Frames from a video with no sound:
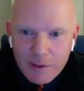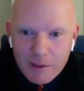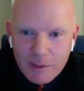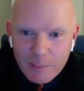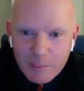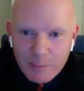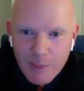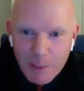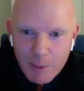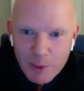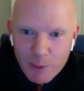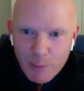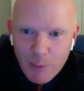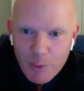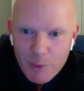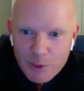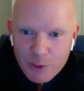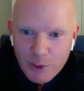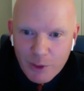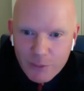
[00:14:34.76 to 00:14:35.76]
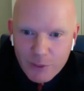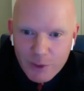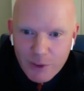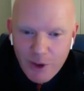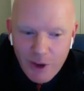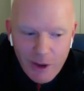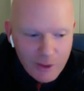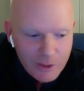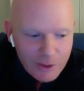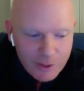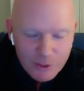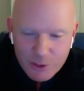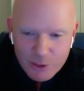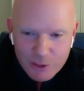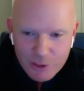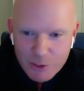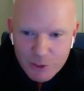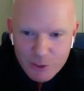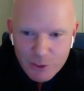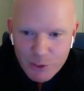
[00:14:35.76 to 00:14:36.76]
mammoth bones off the ground, just
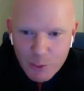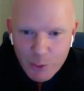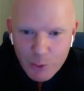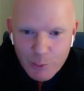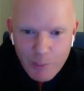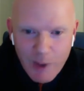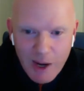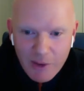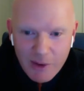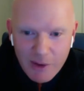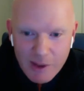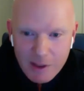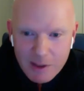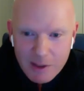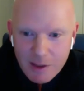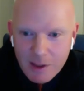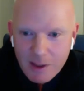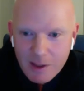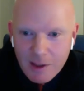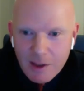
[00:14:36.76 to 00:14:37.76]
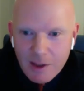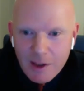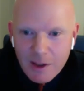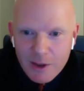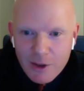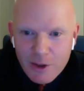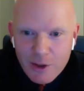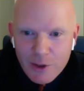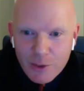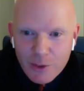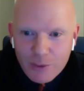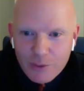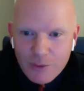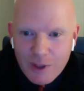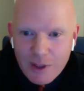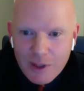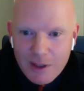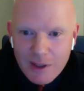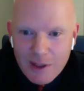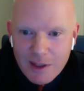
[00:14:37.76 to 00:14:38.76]
as you would berries. You don't
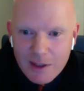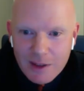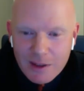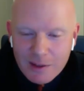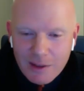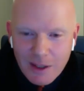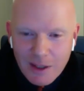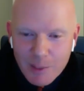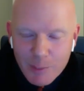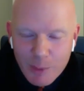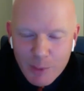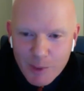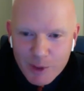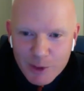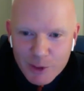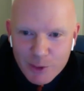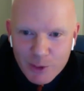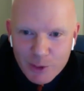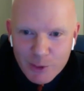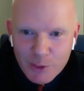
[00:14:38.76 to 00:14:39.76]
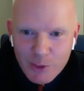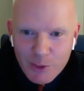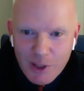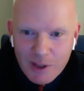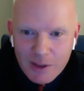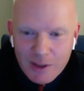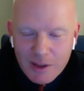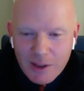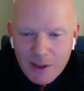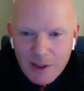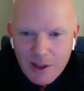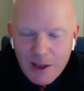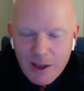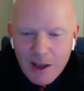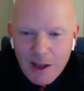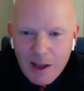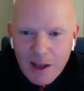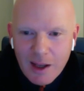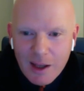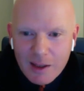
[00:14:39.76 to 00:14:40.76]
really need any permission to do that.
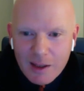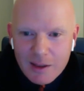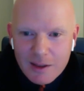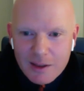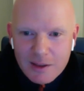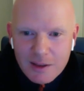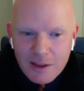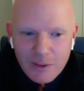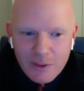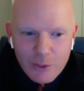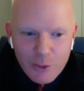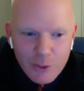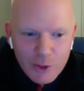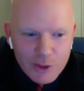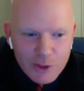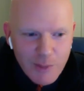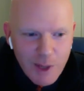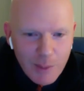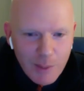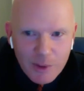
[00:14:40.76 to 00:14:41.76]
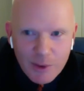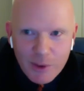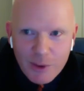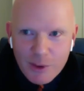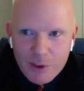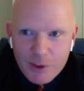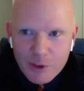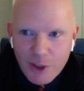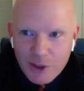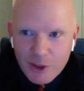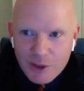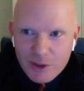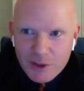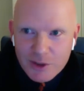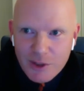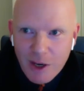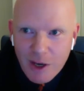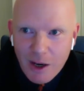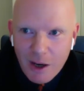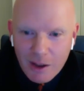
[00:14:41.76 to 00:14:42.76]
And of course, mammoth
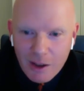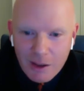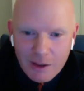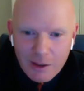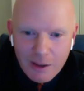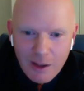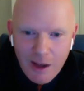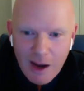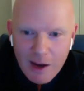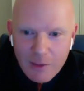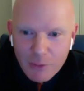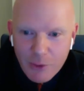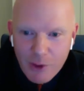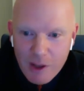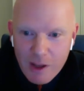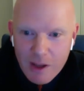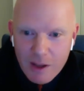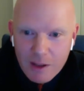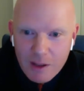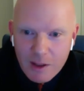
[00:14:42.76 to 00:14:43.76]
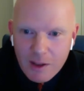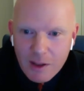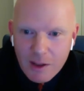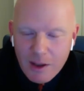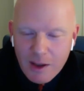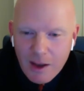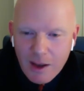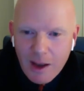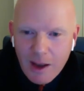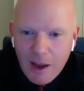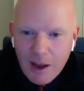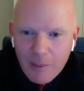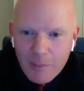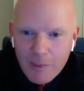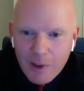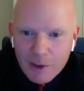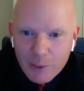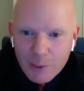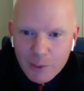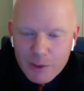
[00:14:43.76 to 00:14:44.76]
tusks are ivory.
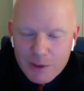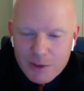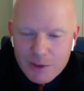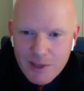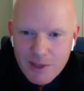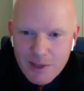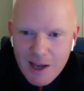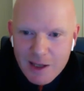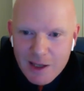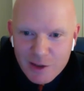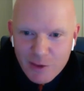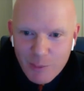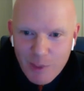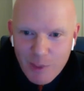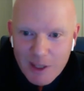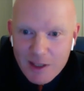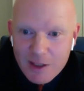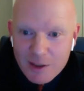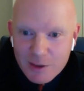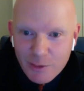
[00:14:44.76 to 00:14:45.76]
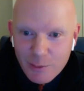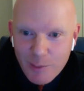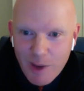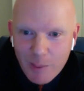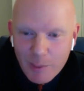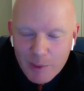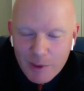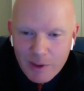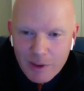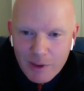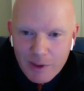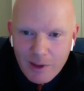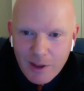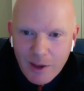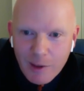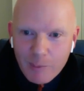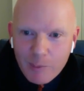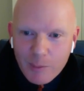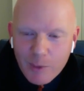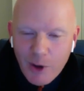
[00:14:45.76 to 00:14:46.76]
And there were tens of millions of mammoth
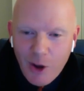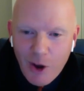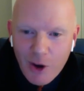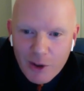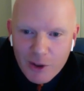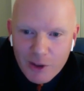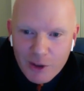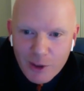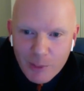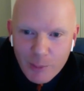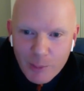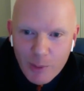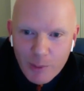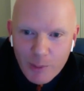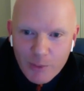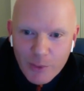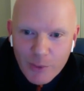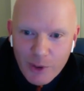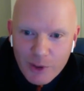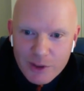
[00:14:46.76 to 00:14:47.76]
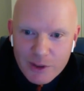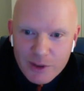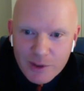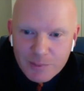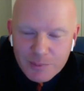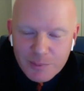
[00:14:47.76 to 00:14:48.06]
locked in the permafrost.